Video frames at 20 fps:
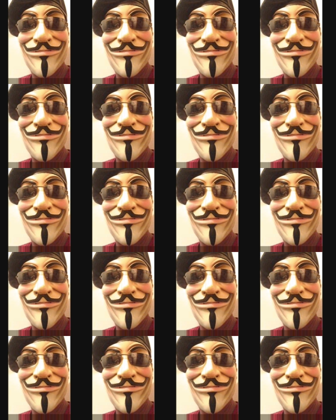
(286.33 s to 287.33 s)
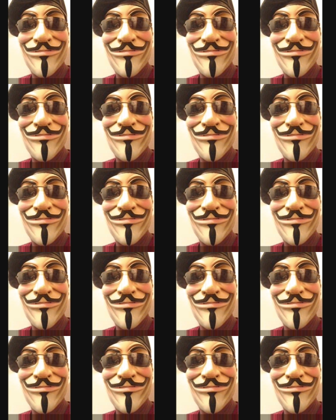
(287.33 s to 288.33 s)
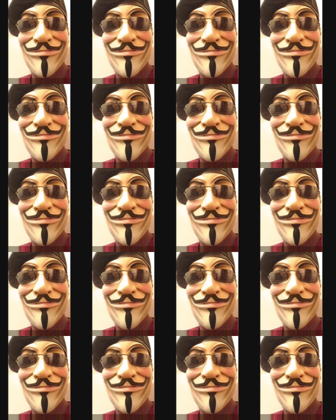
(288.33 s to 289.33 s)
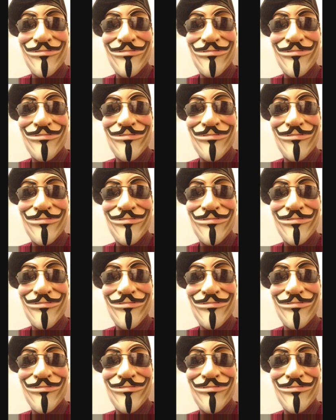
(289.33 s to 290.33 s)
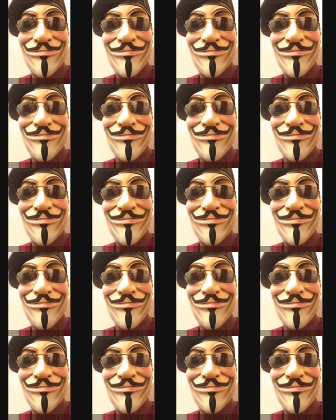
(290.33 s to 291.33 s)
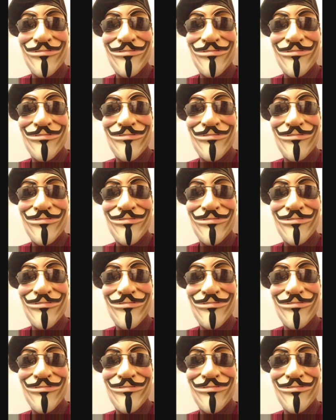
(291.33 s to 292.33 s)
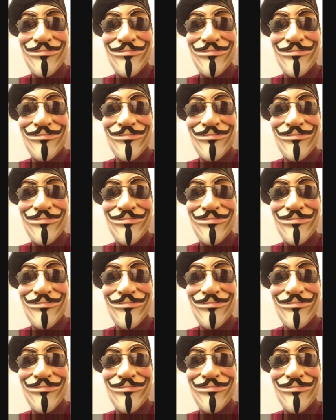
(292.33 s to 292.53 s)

[no speech]